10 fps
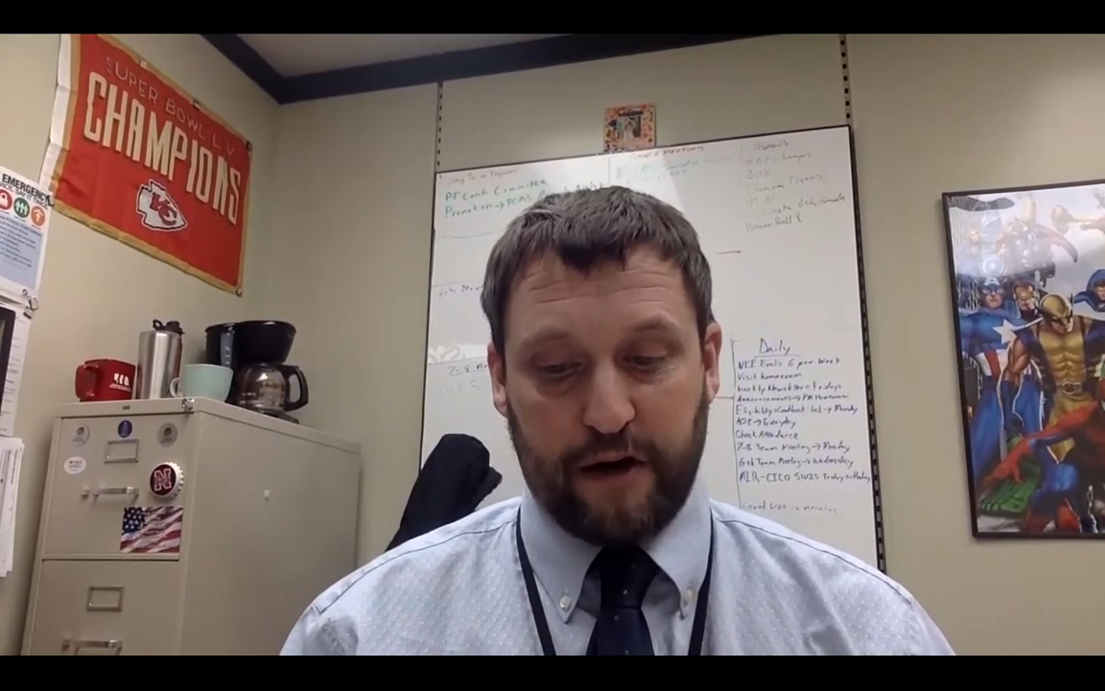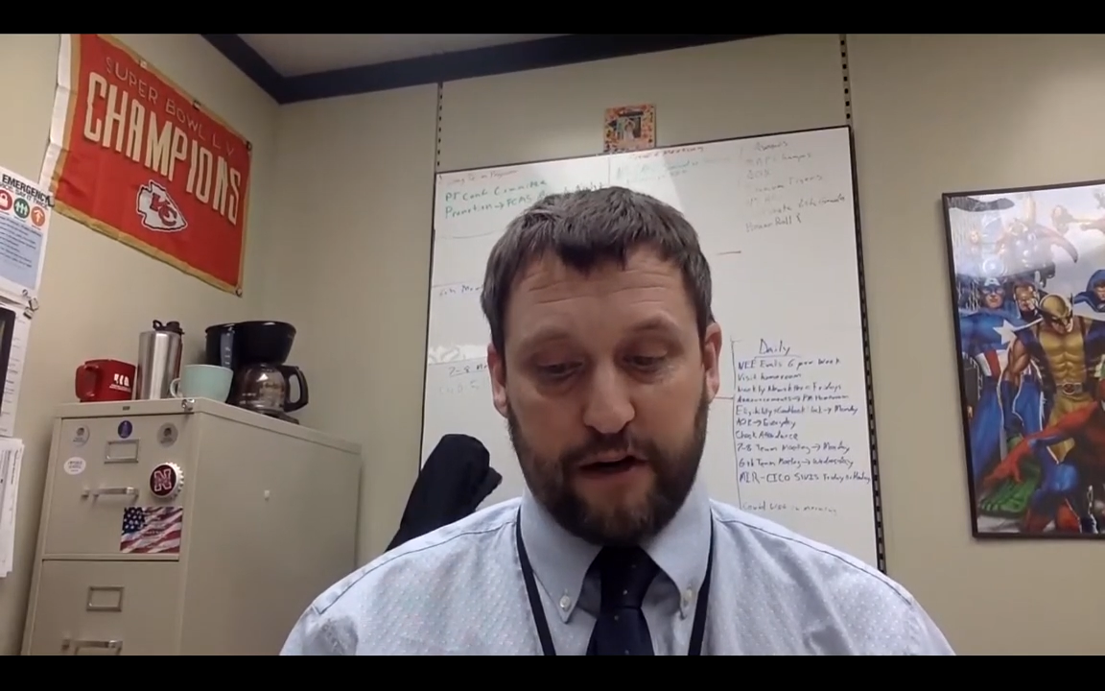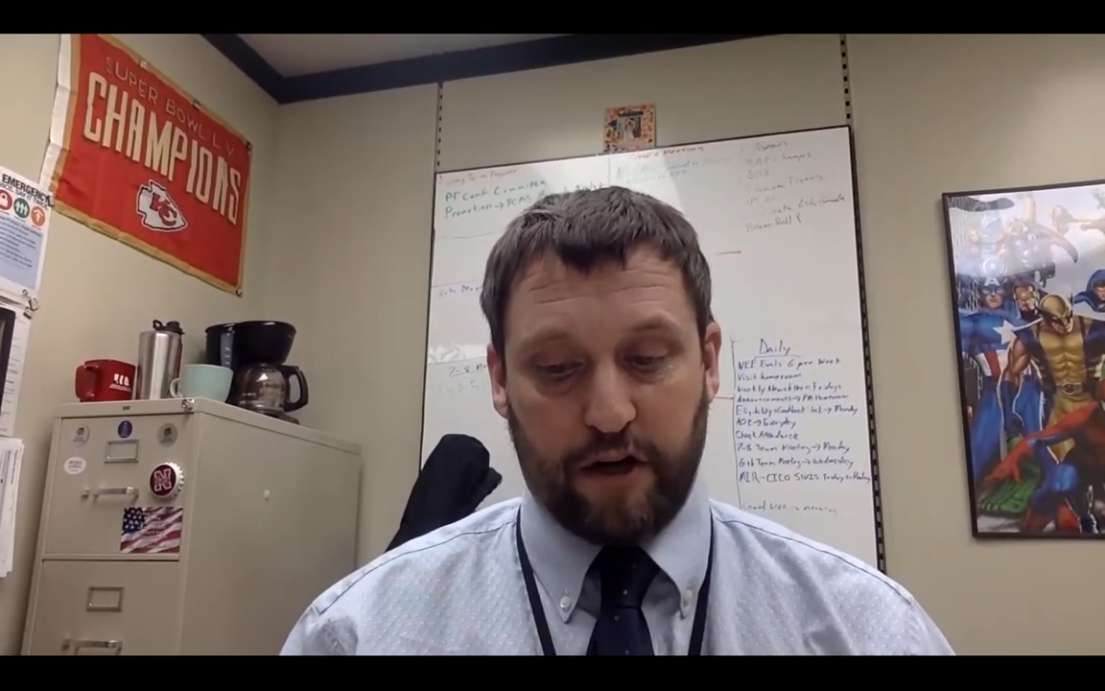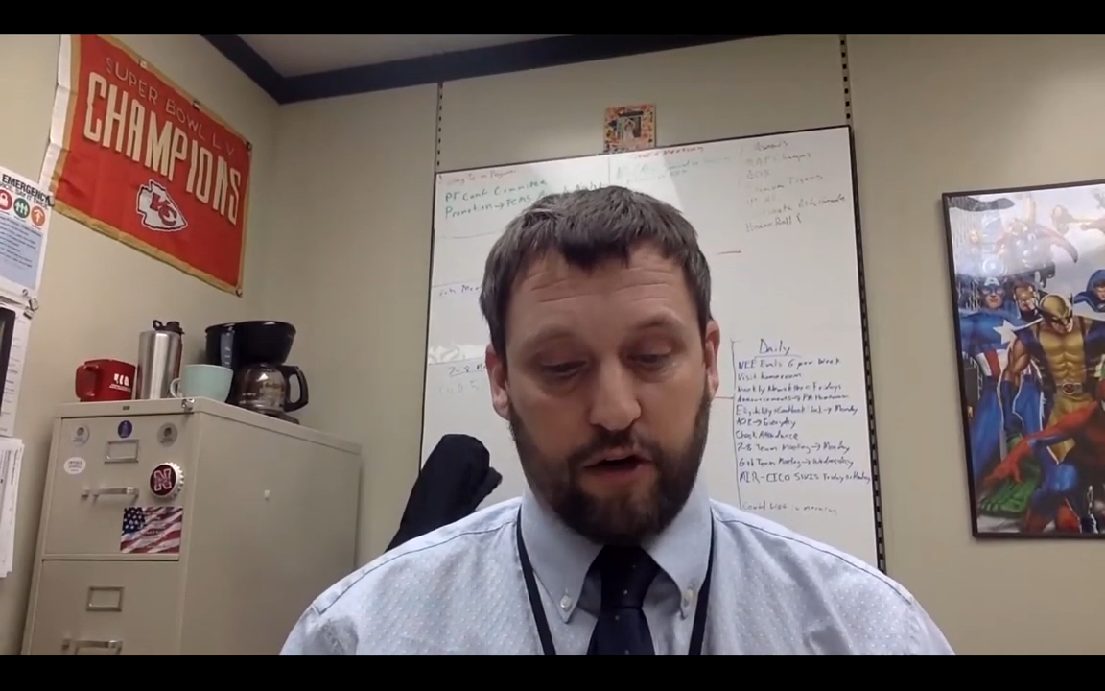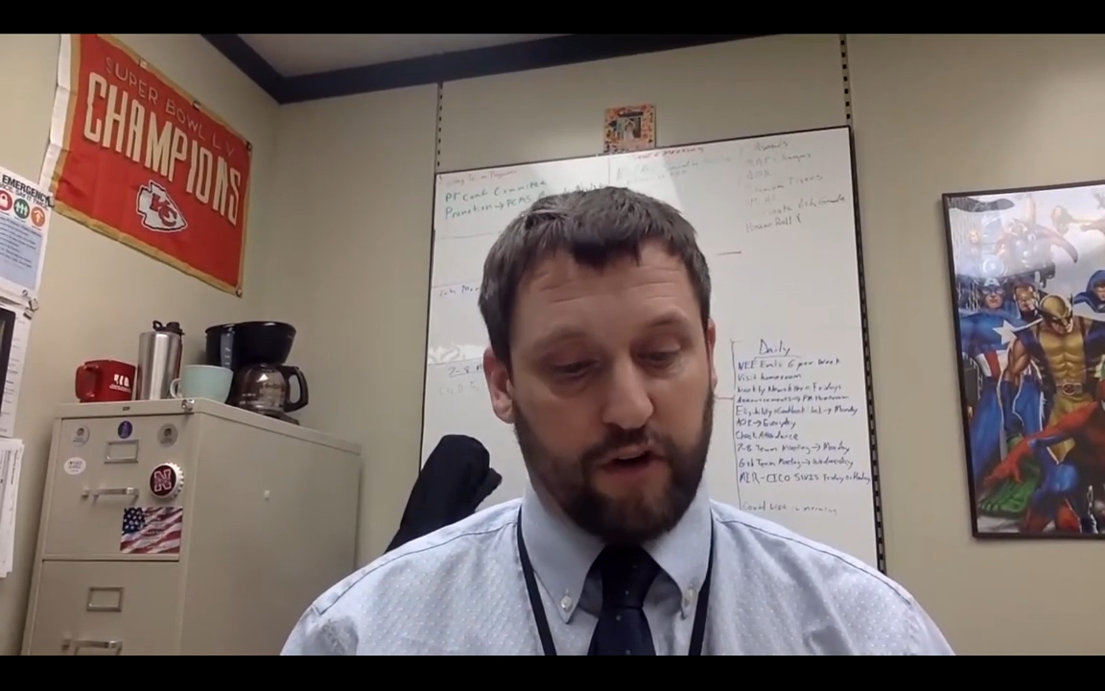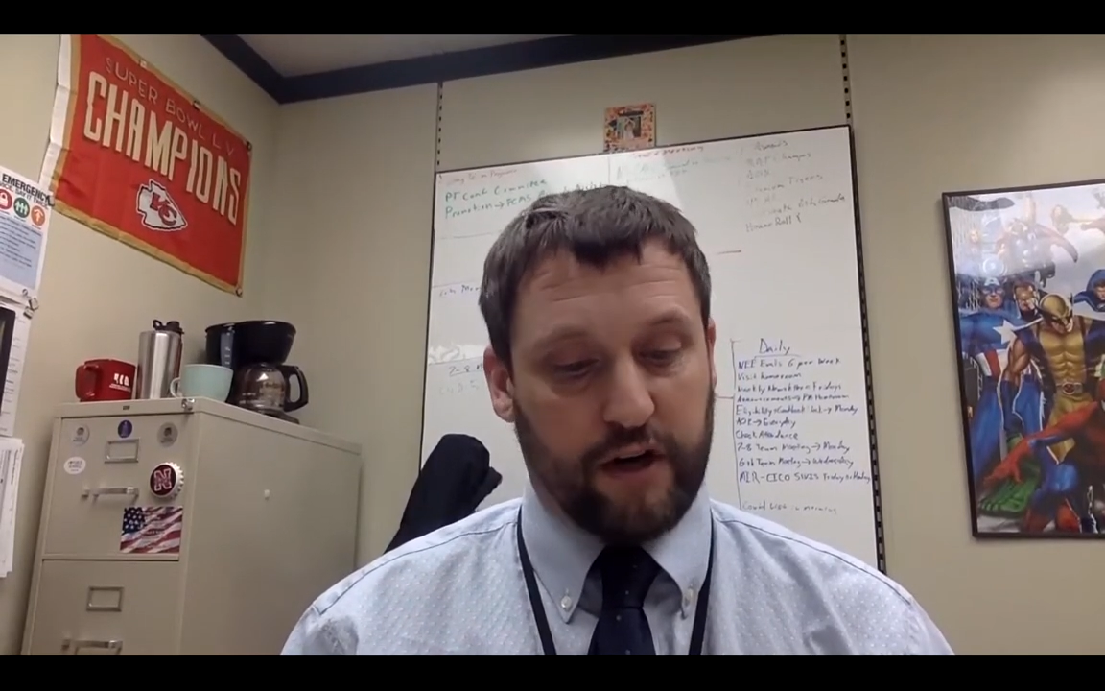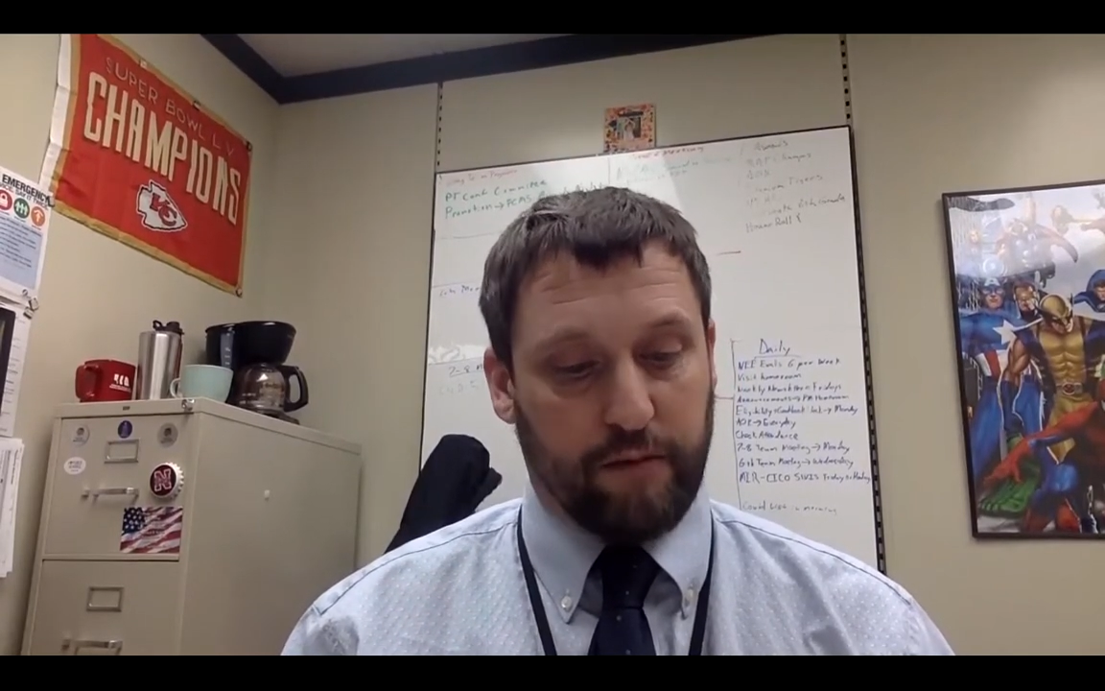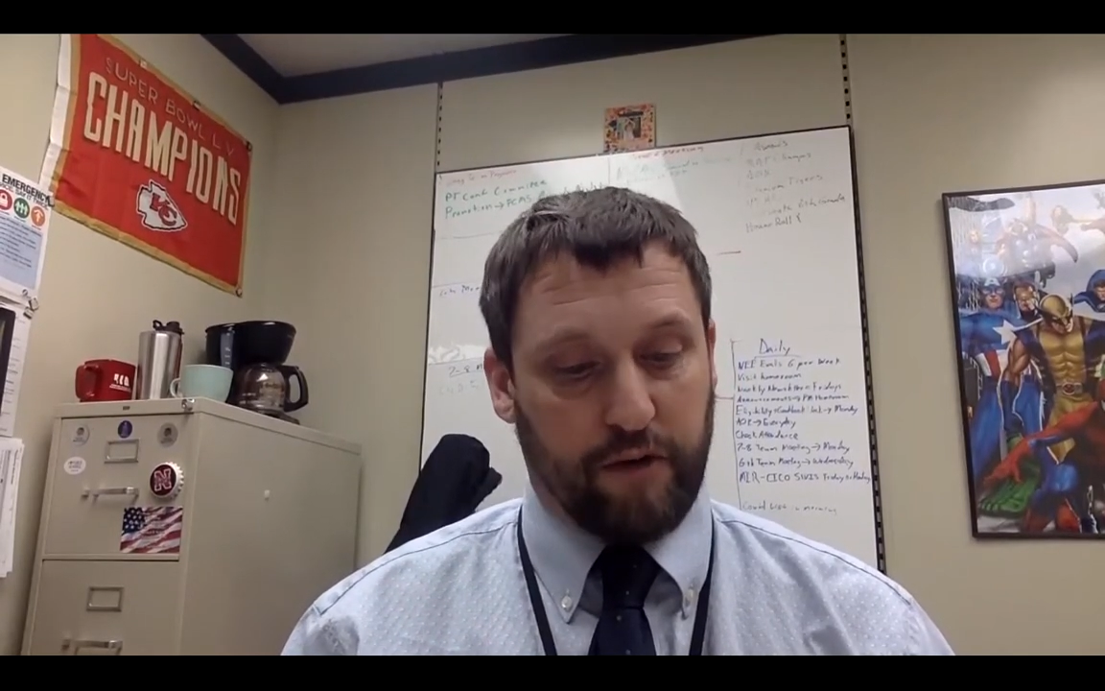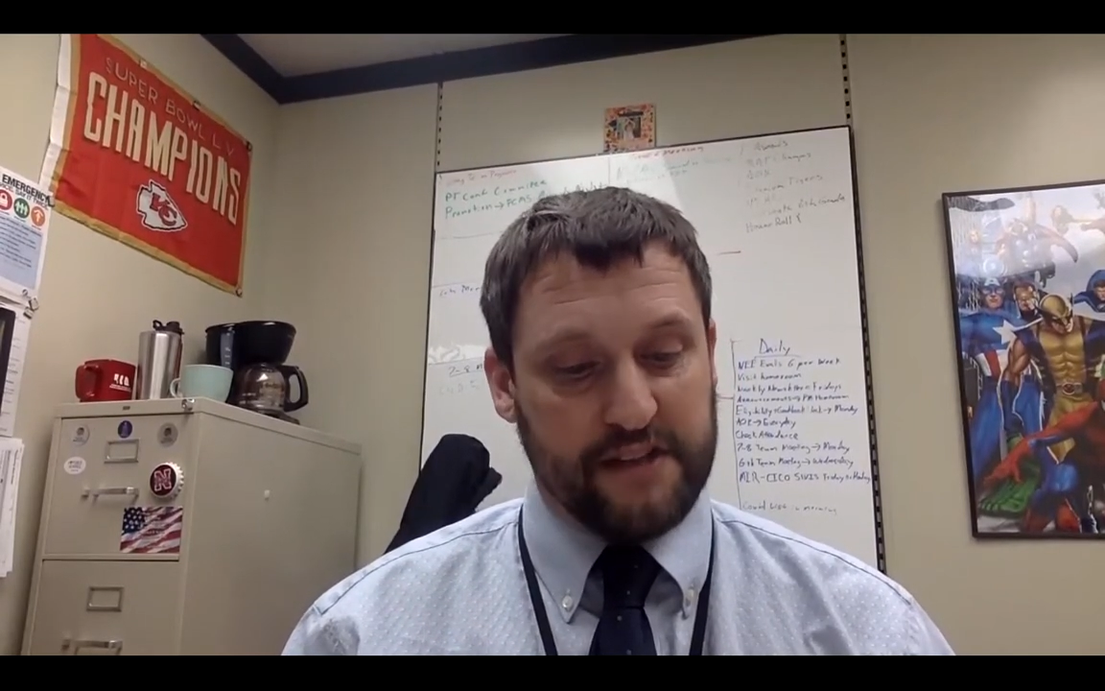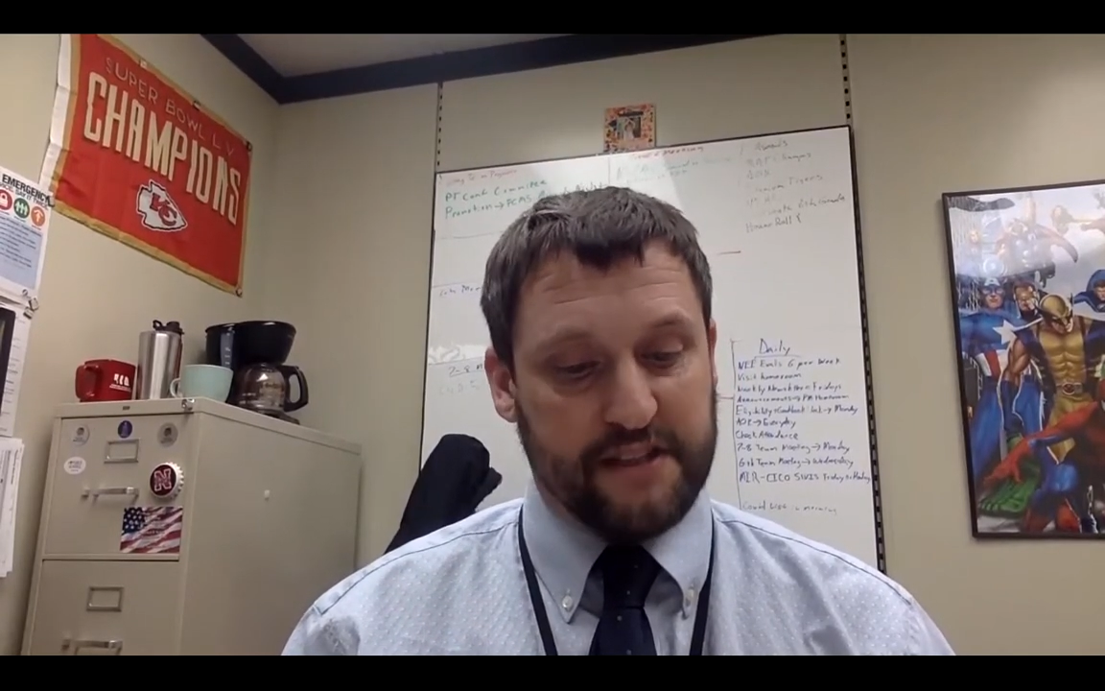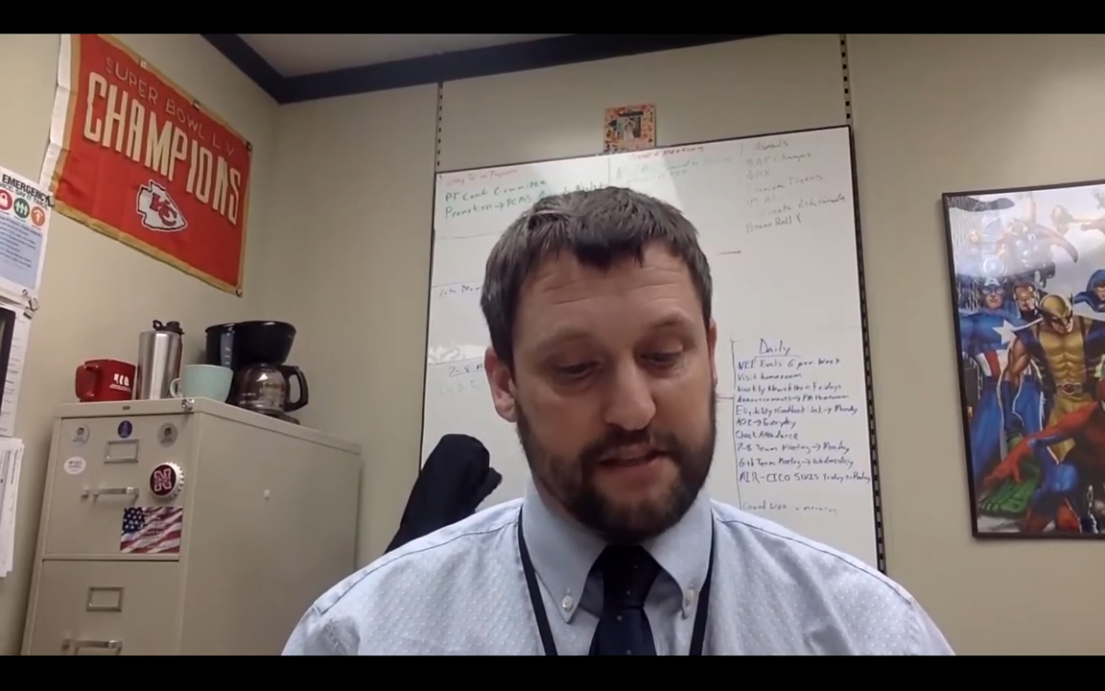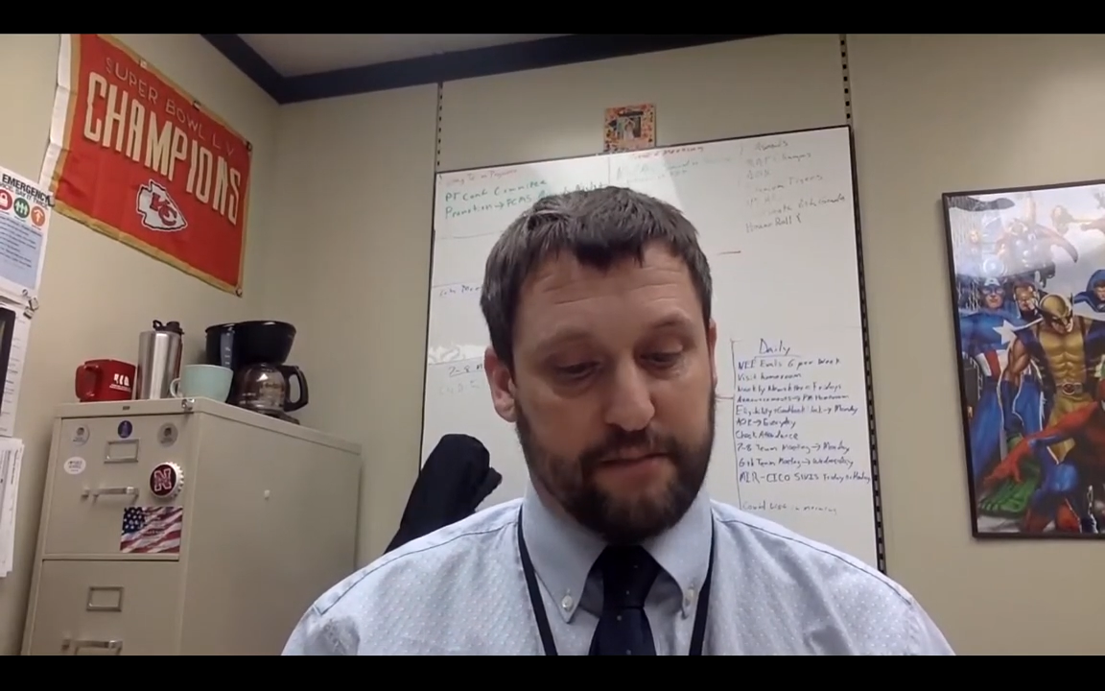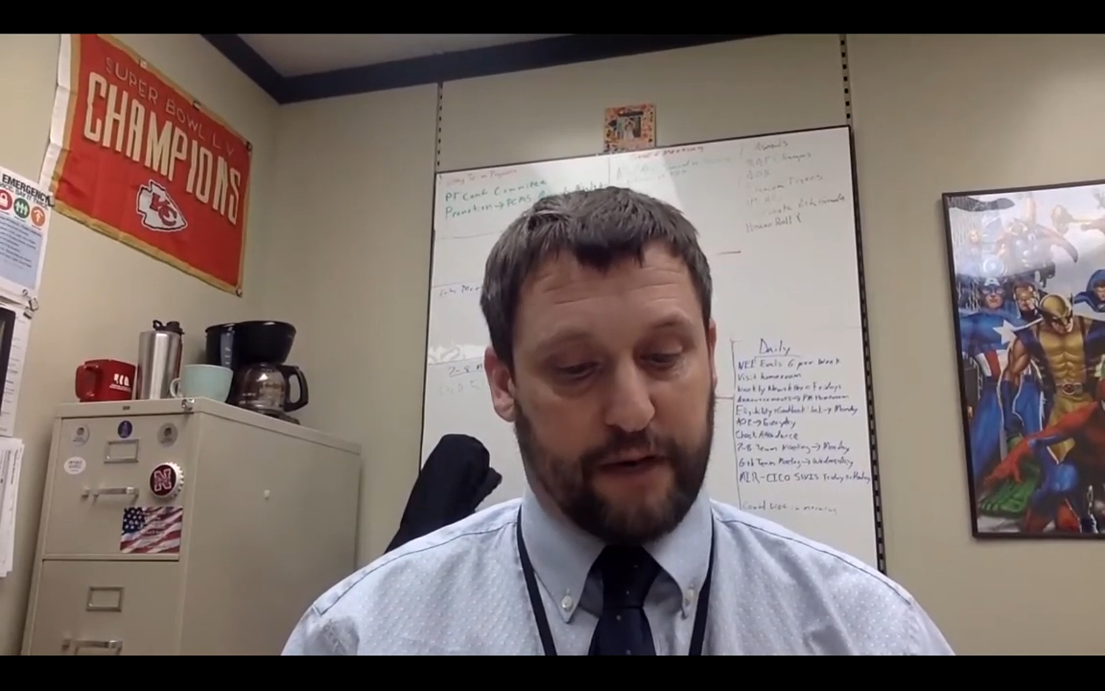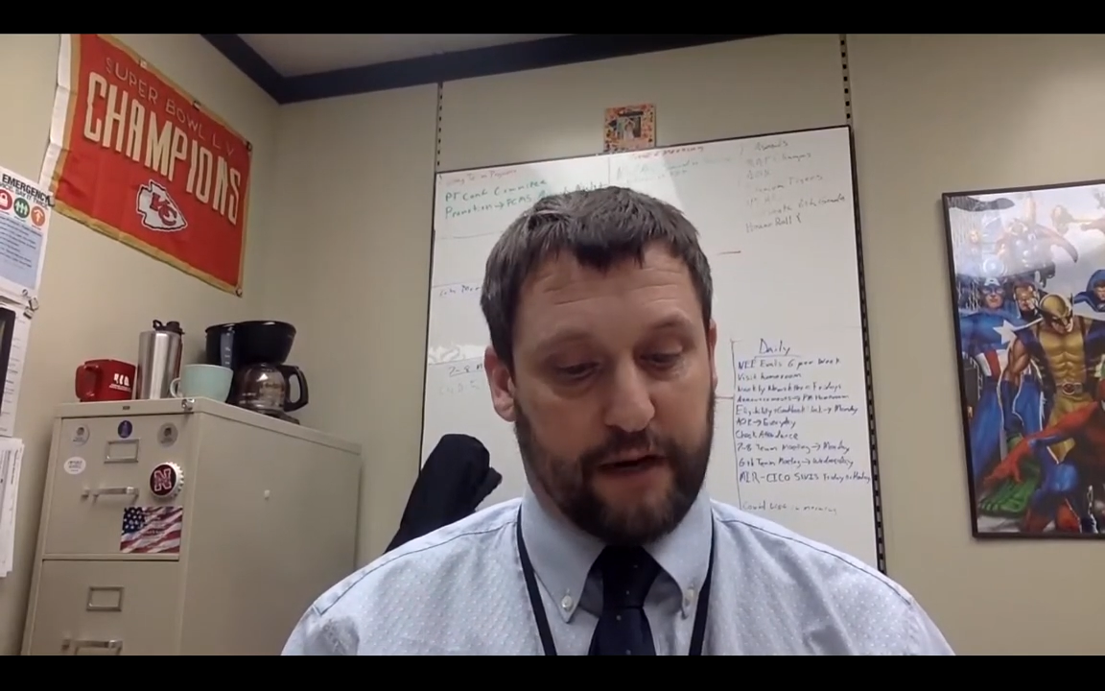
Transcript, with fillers: Perry to overcome racism,